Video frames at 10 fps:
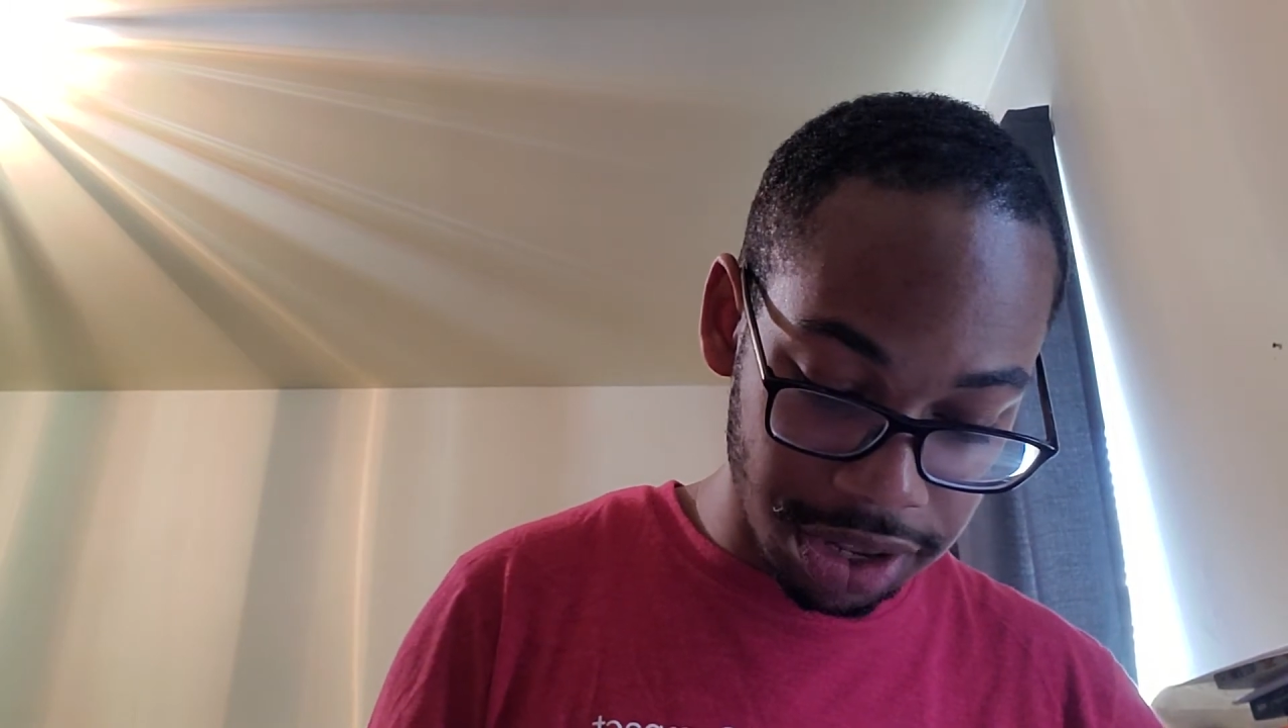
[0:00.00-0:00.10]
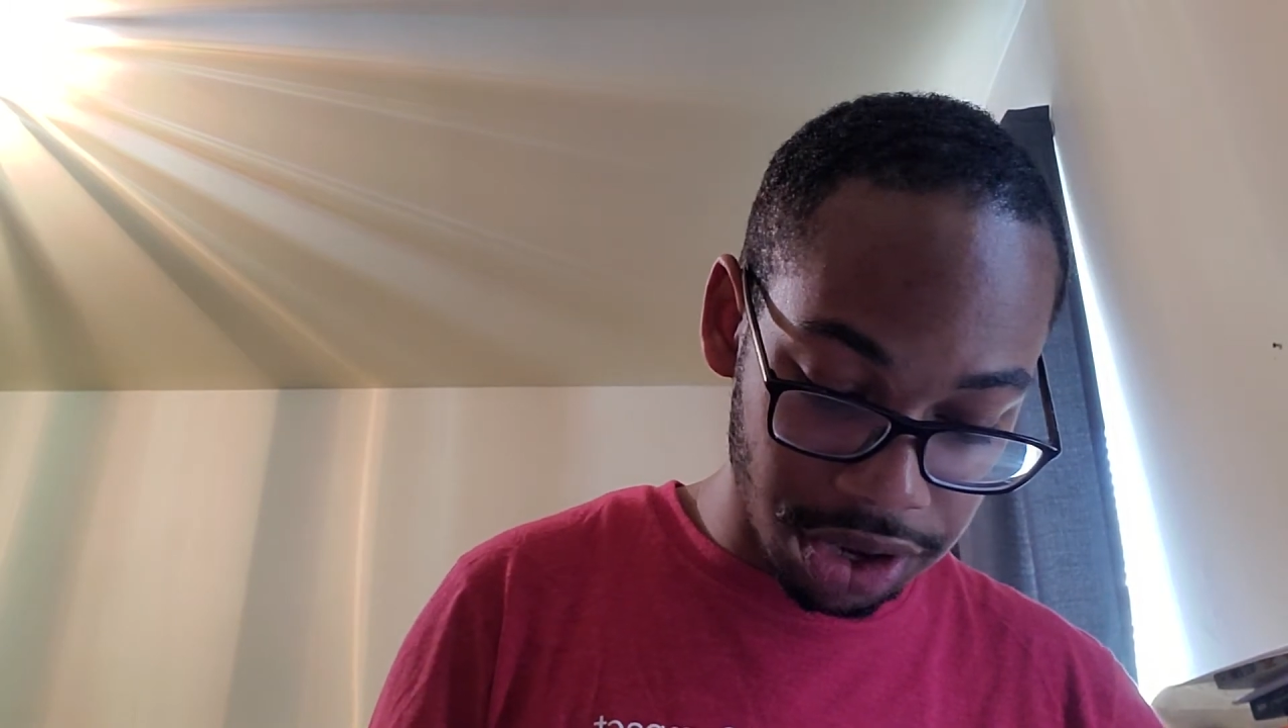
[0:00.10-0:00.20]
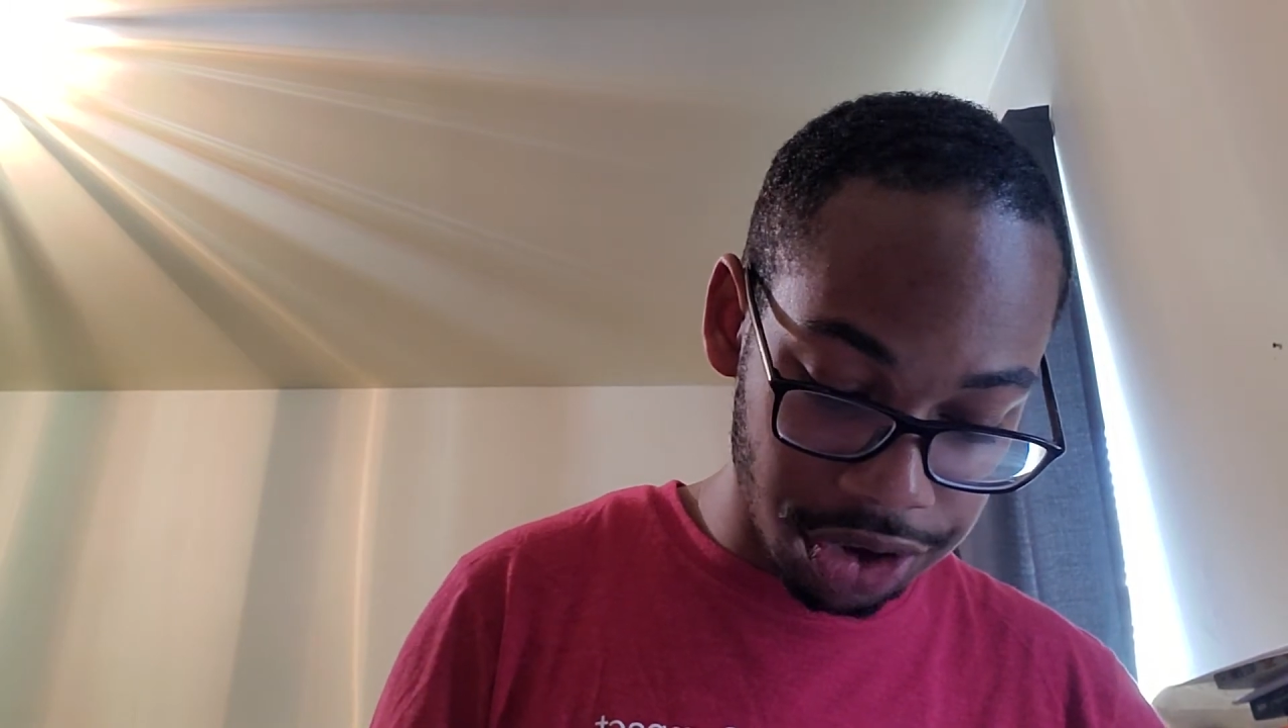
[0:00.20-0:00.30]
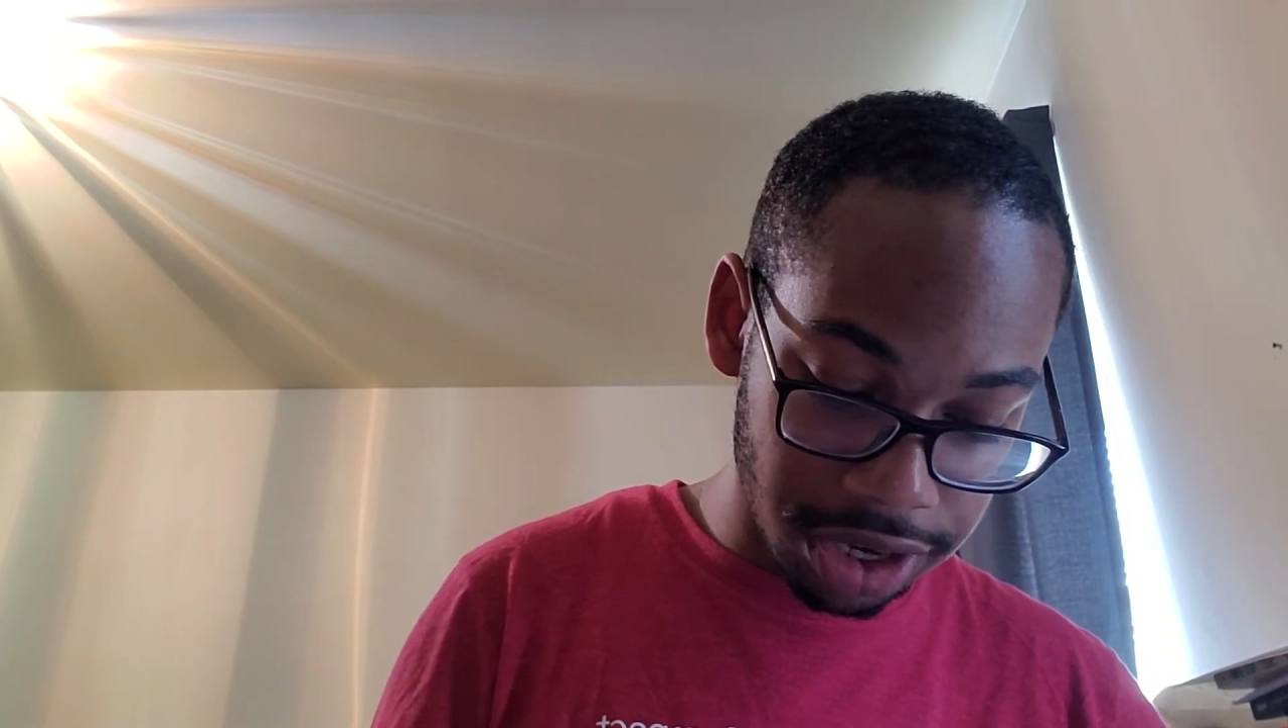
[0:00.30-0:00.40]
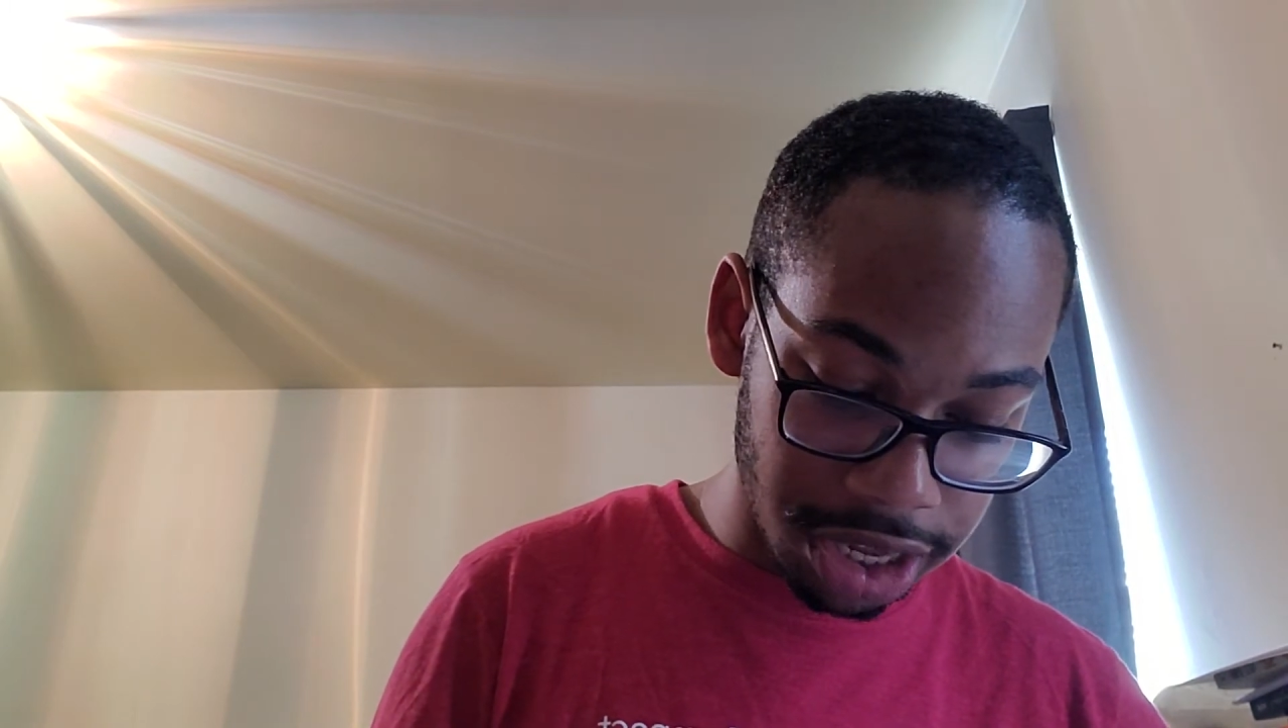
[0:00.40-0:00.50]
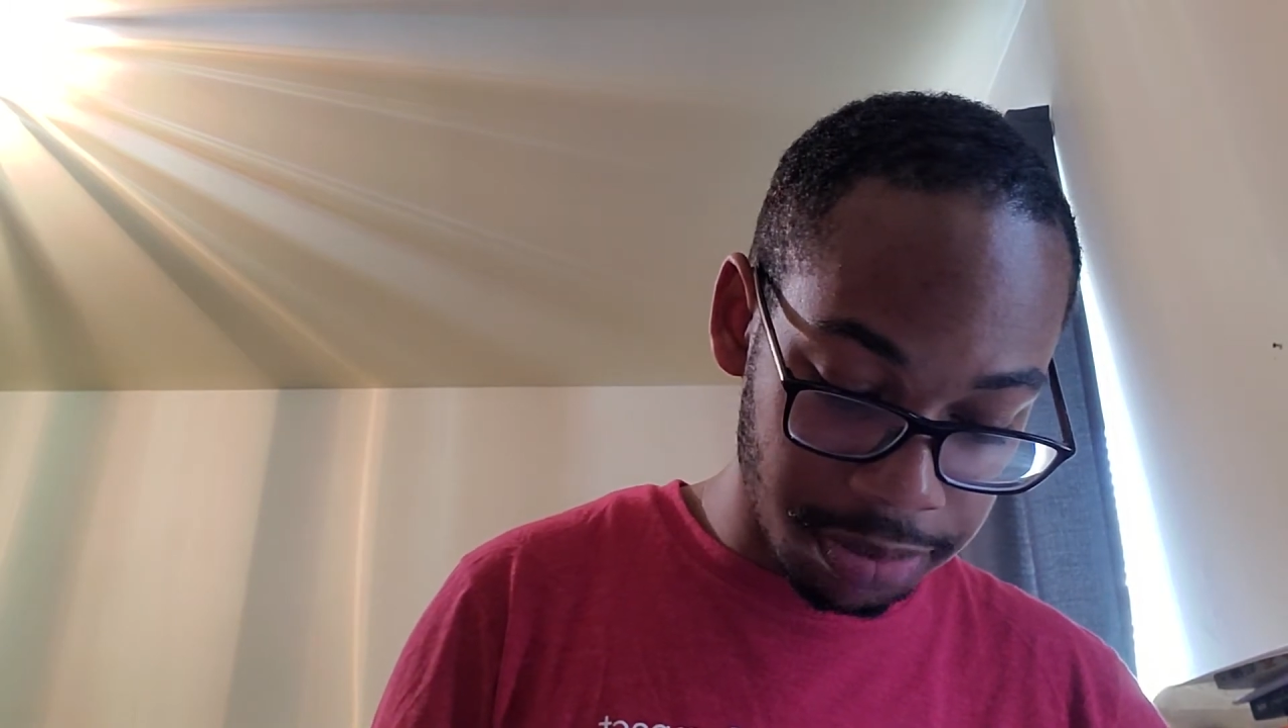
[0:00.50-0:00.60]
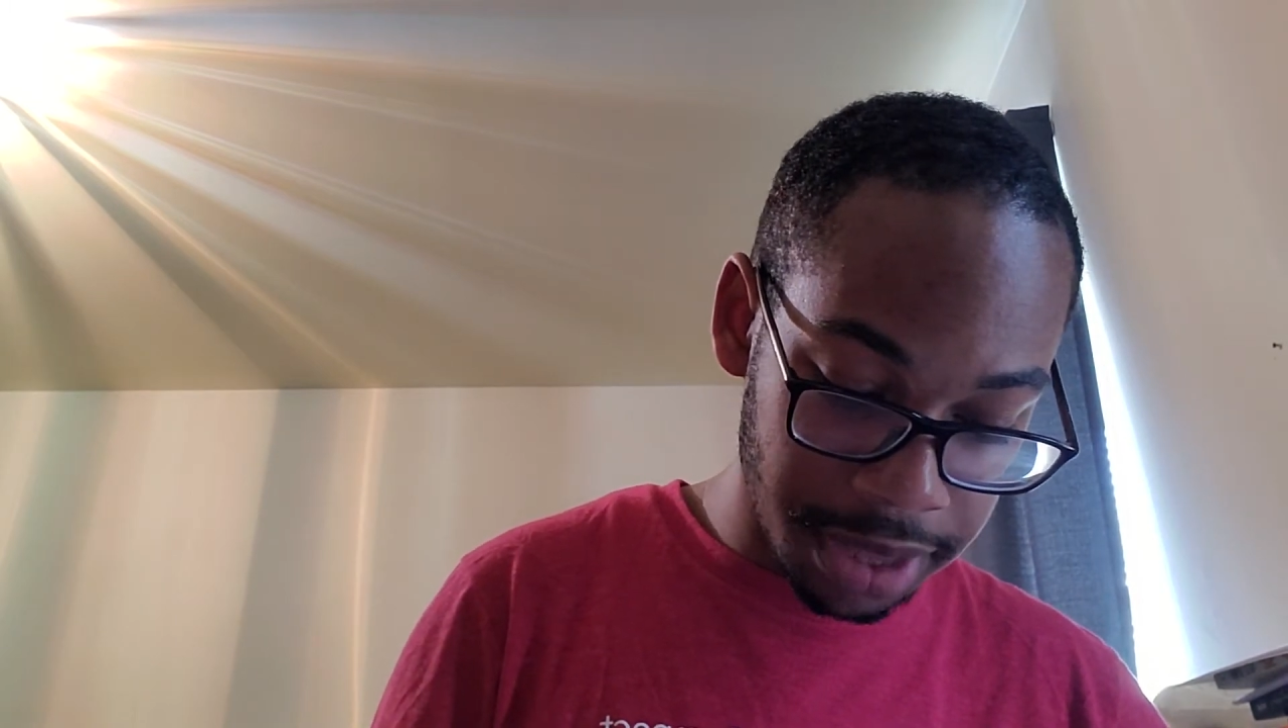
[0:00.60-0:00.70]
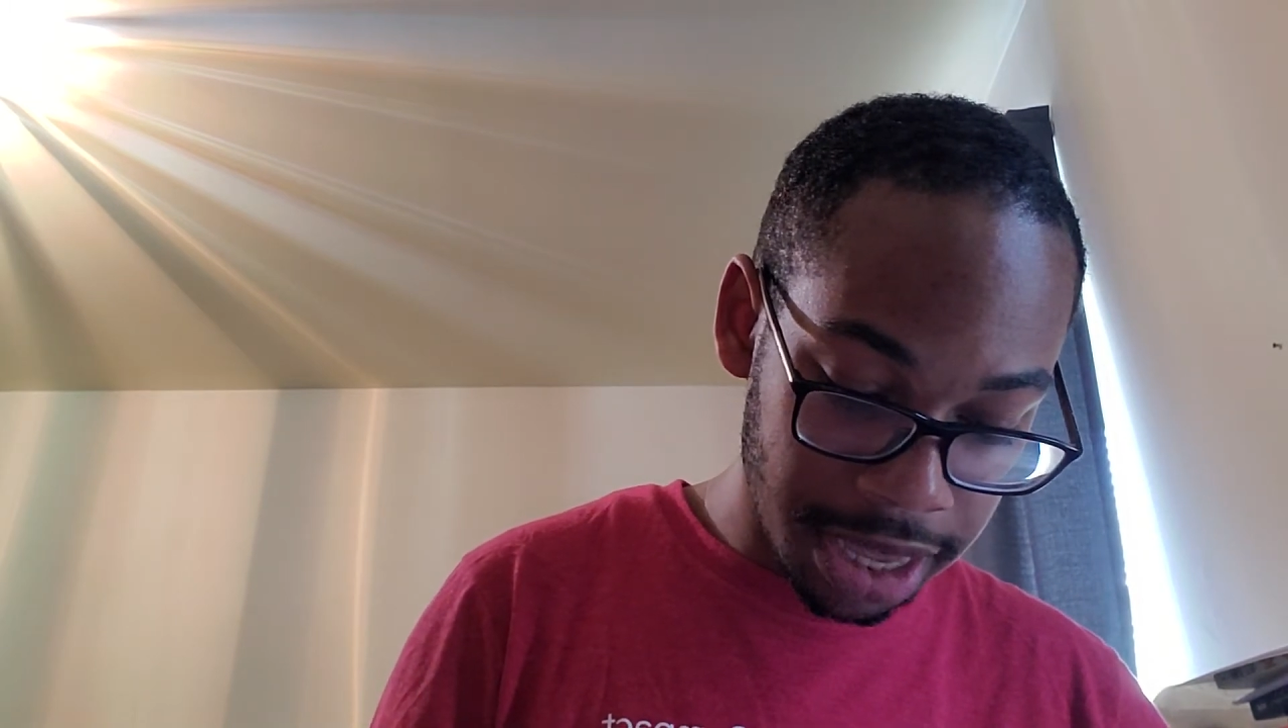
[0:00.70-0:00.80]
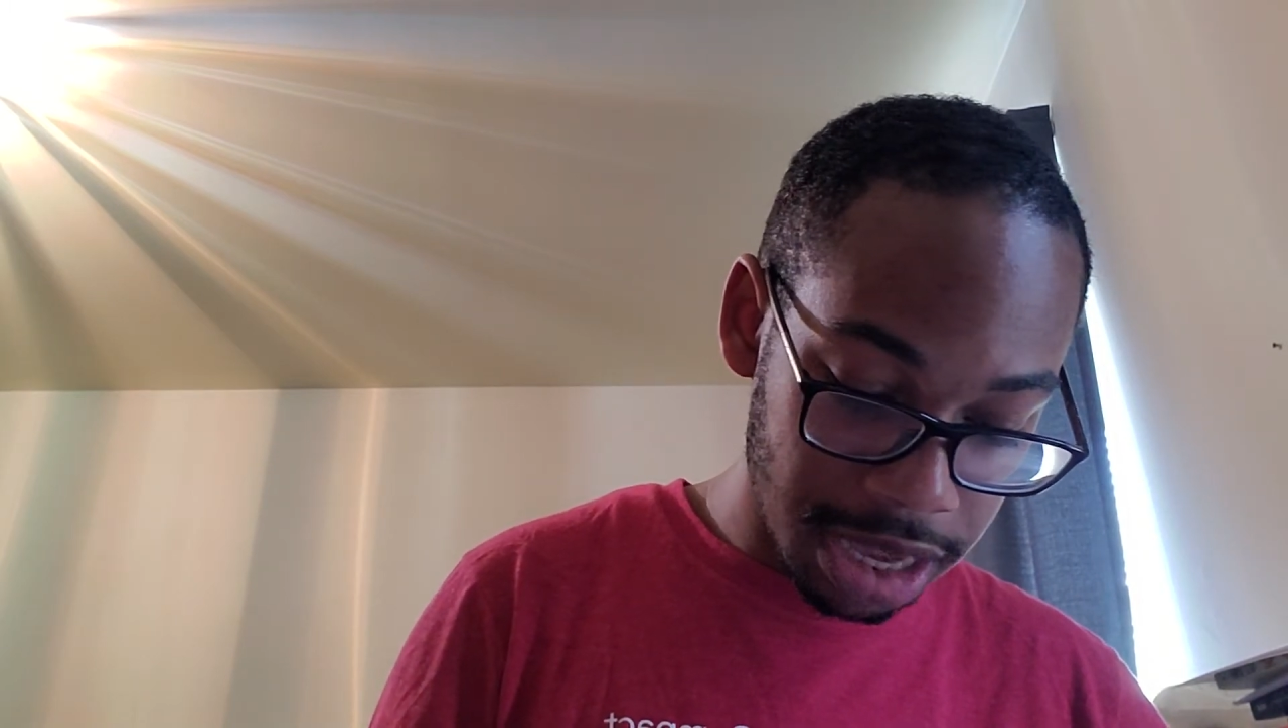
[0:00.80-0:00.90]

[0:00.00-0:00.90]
learned them.